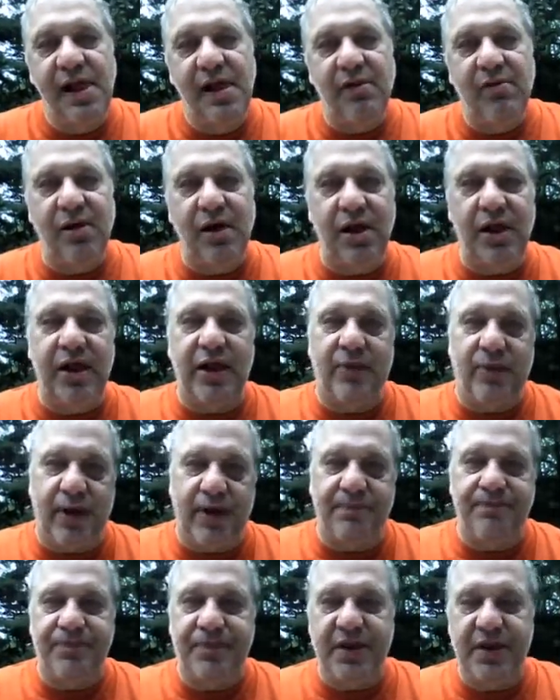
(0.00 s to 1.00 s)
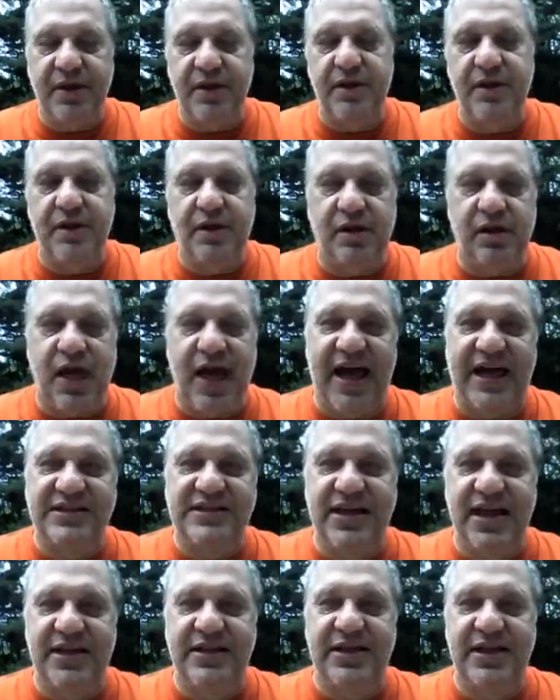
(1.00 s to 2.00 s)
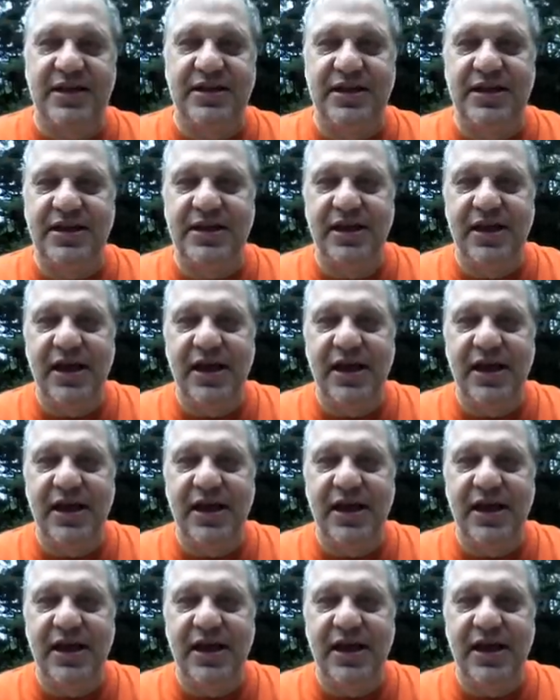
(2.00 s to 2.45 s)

Well, anyway, the class ended.